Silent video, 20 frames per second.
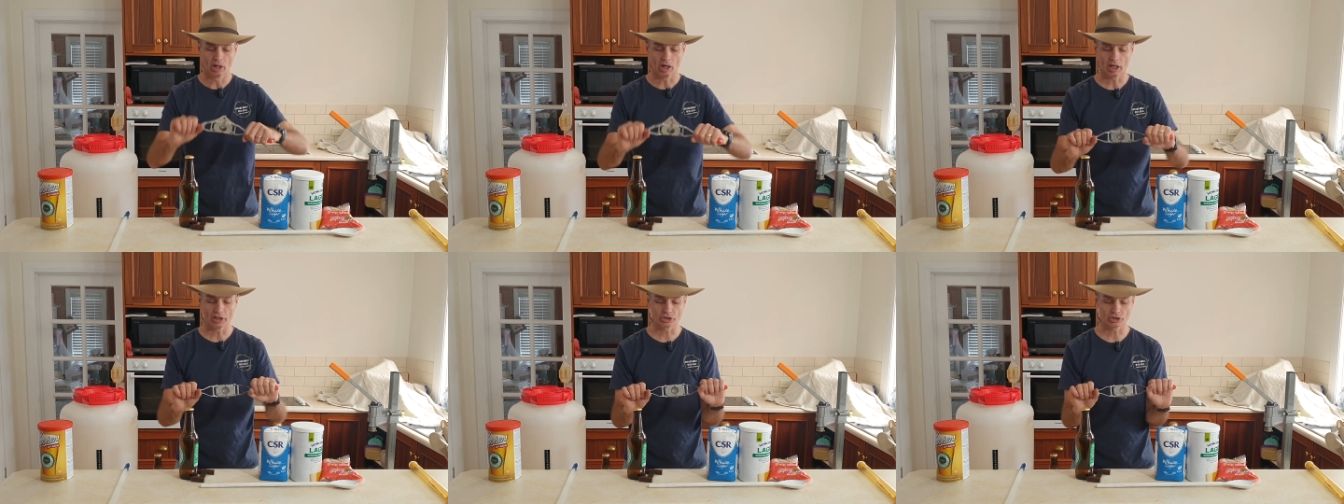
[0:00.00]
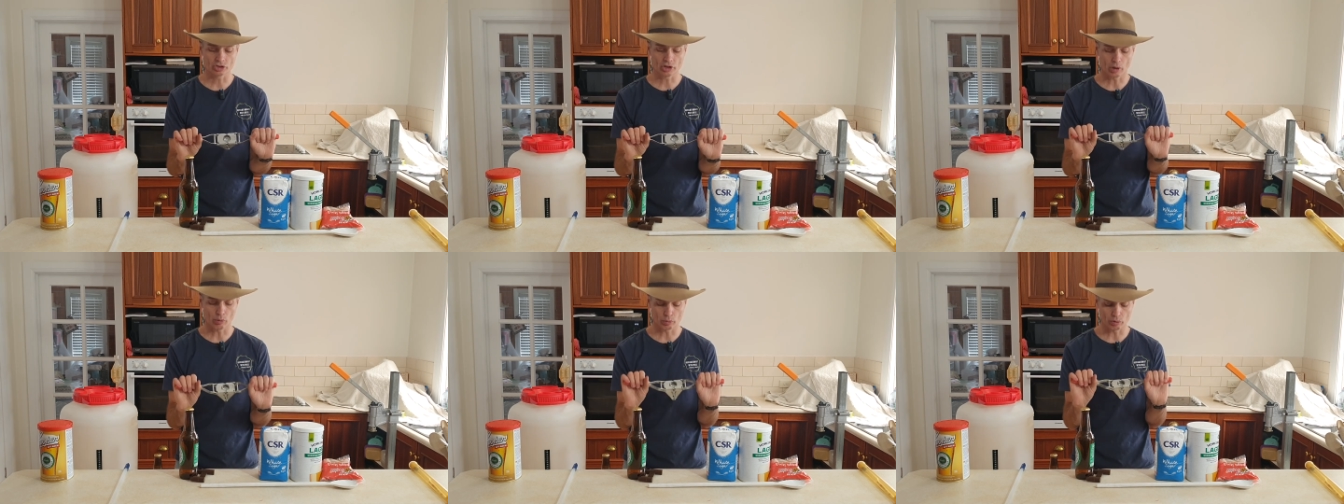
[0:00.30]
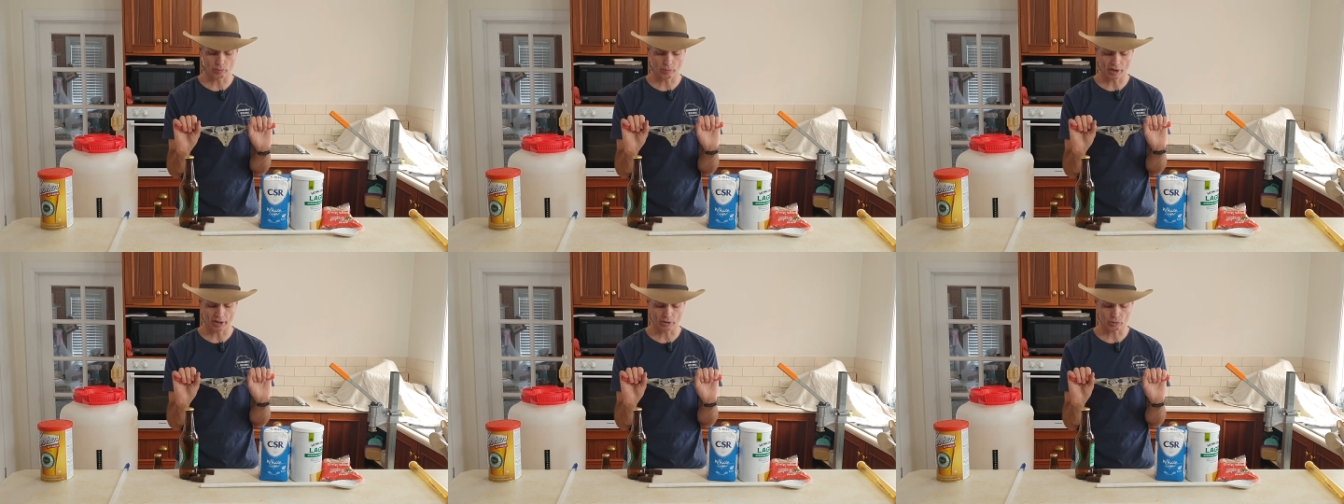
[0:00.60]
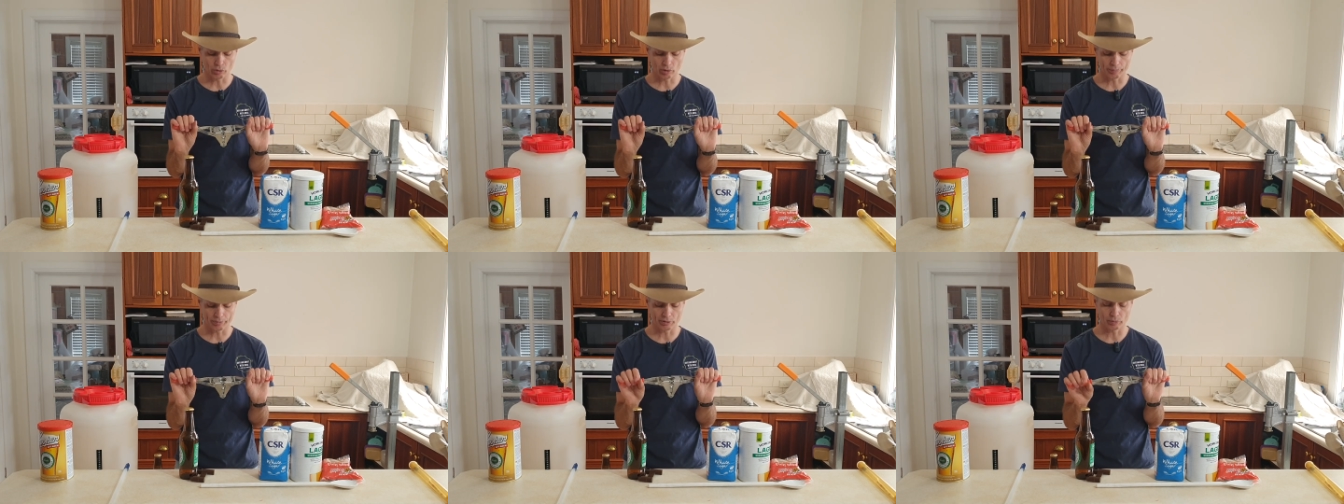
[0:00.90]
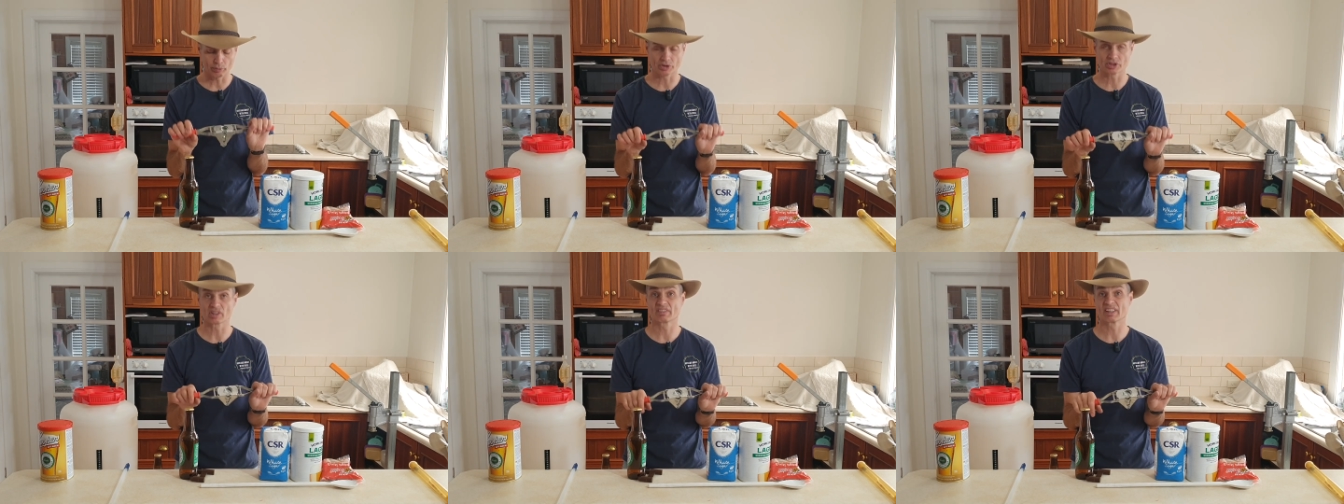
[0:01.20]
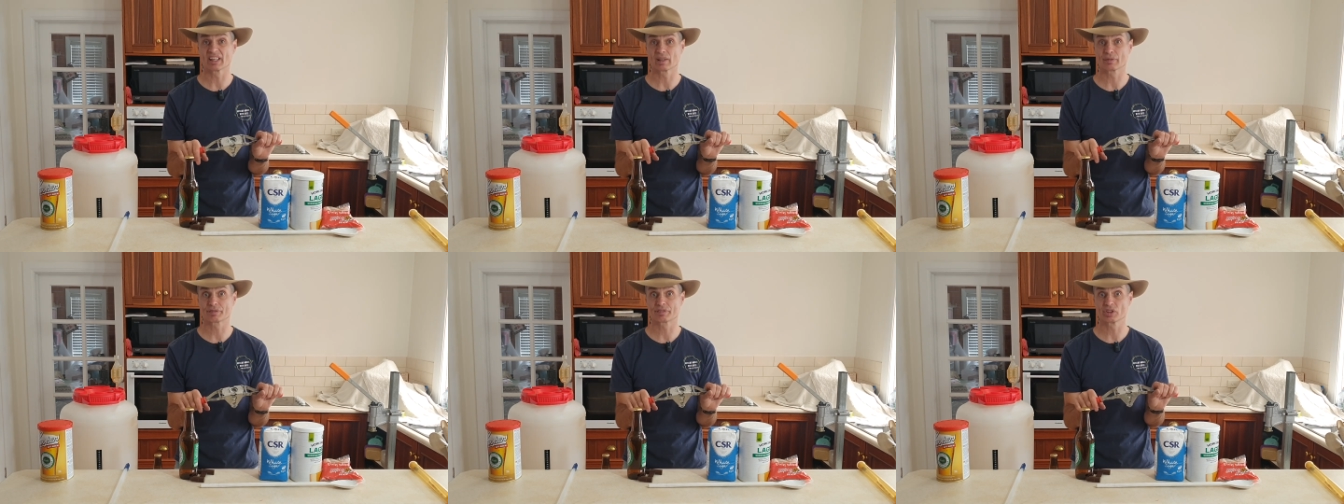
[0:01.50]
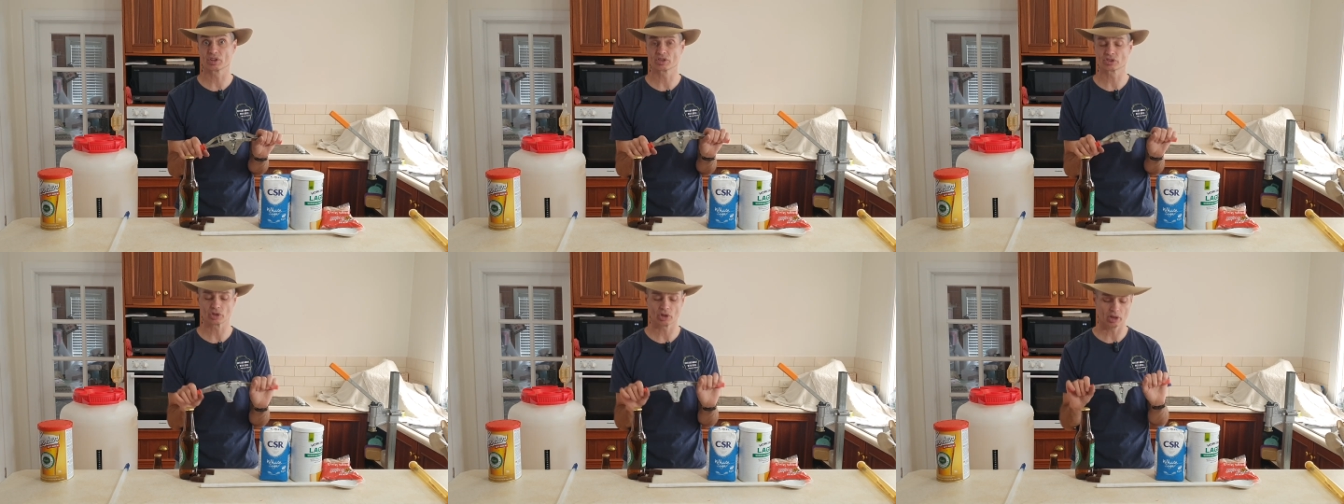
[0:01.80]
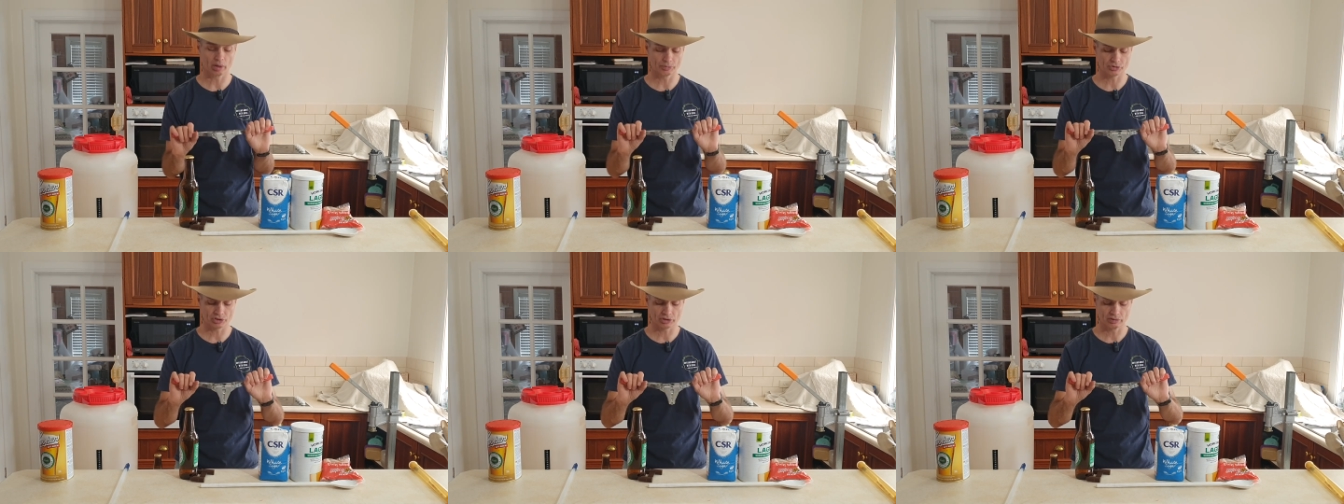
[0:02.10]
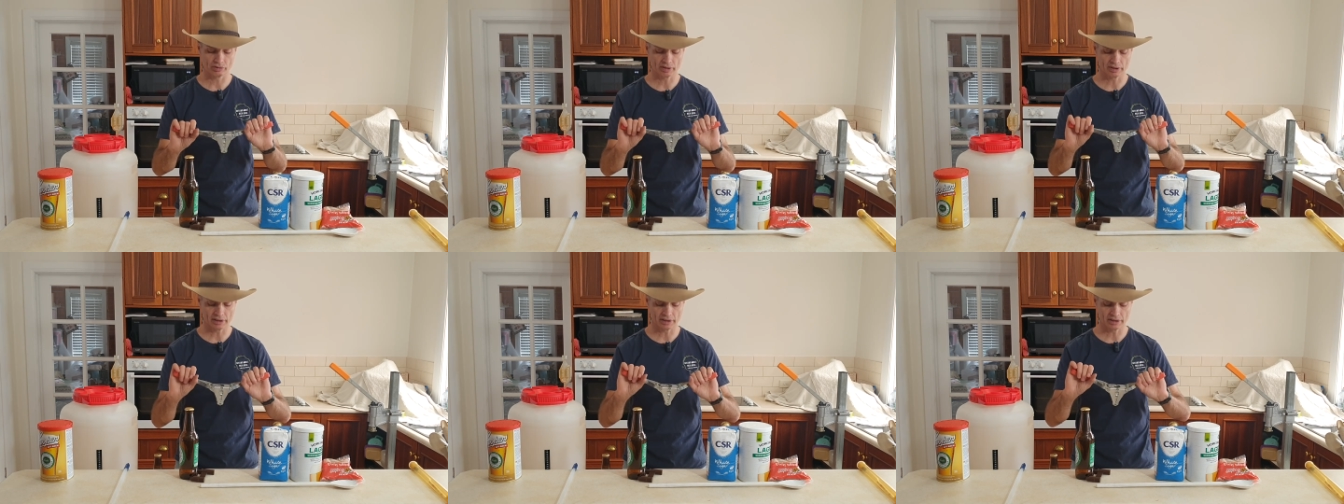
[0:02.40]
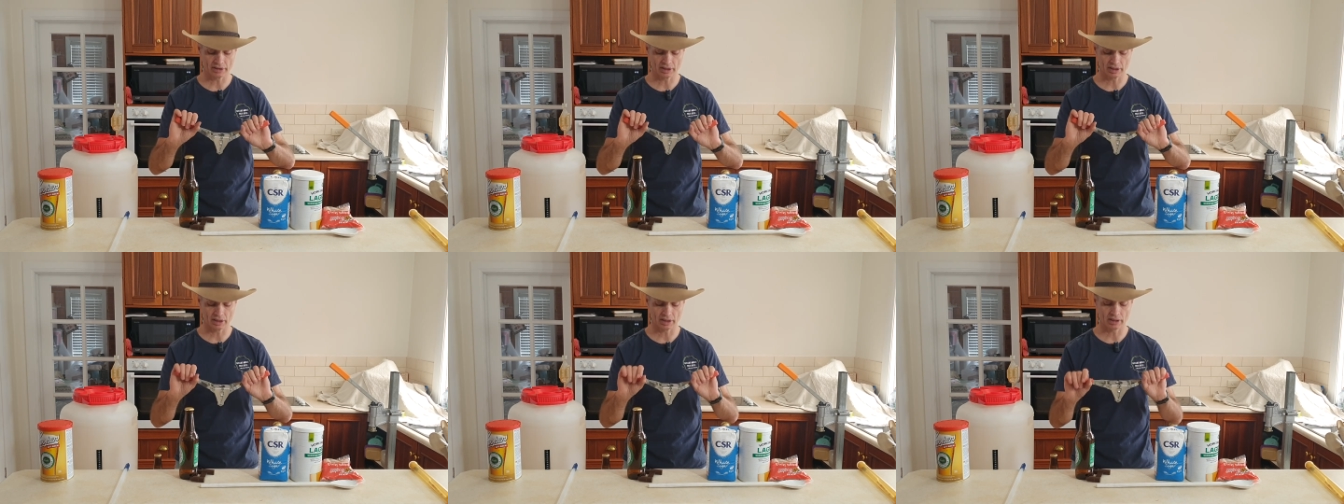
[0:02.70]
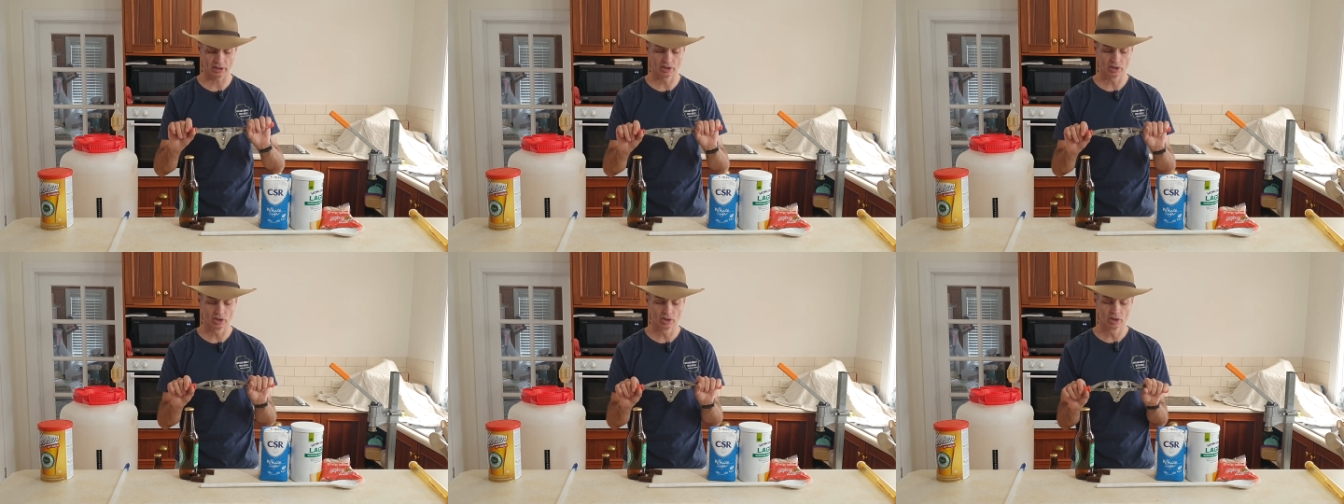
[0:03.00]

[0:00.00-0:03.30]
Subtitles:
I'd sold all my equipment, which I've done a few times, and then